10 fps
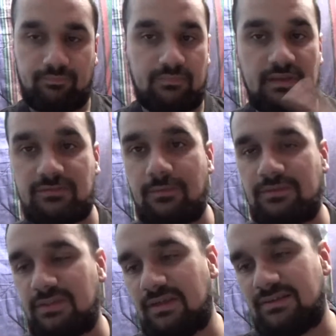That's pretty
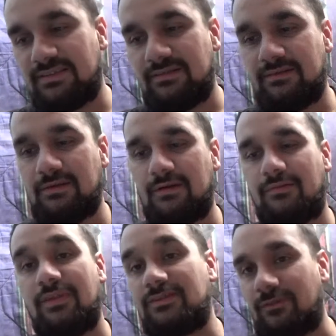much it, guys. Yeah,
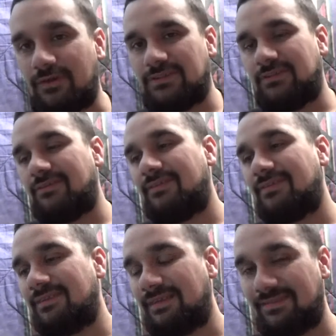thanks for watching. I'll
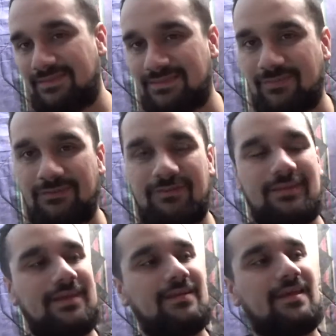get this far to
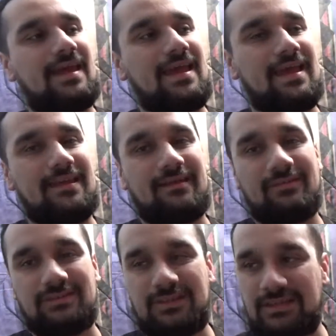the end, and I
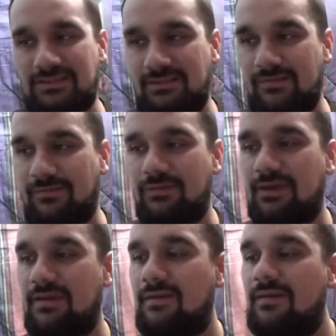want you guys all have a good
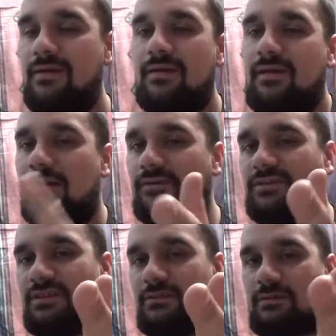day. I'll
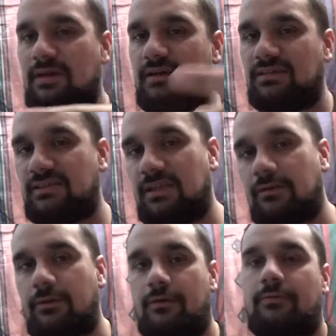see you guys
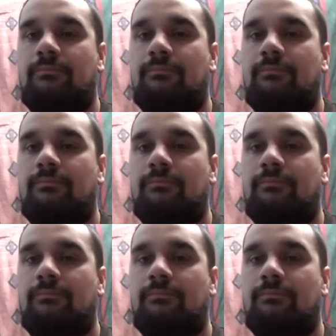later.